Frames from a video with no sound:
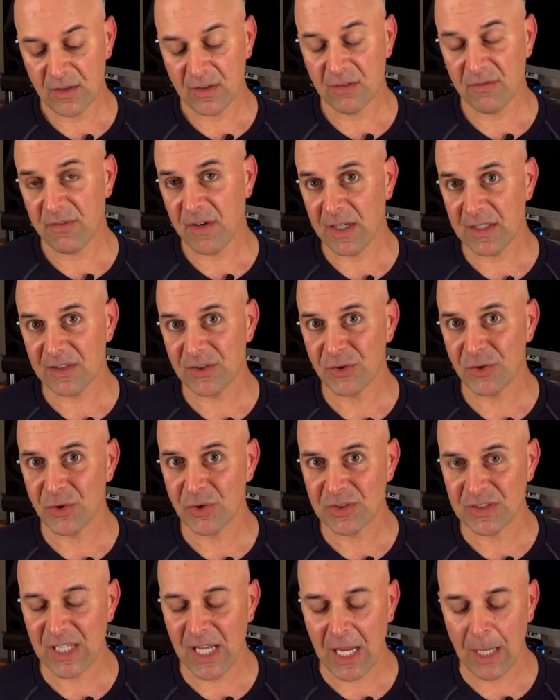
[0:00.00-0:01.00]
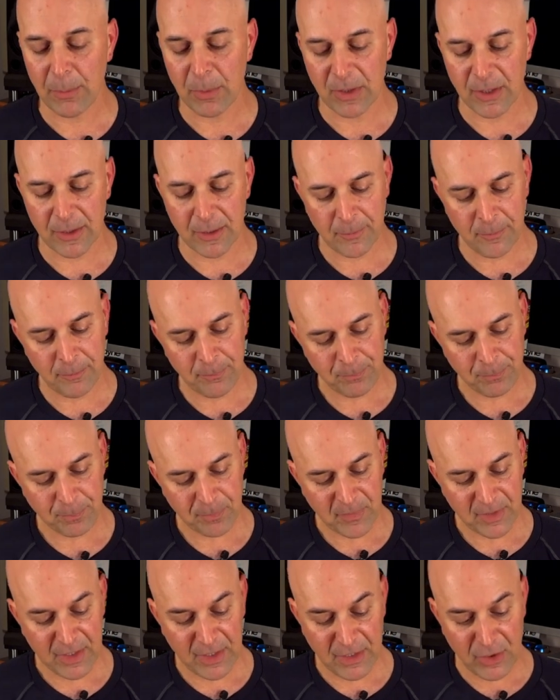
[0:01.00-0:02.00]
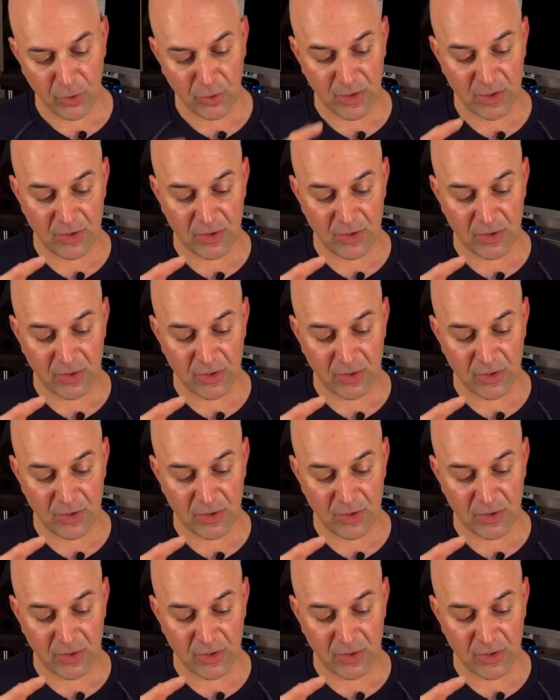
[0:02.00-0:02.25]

device or your tablet. You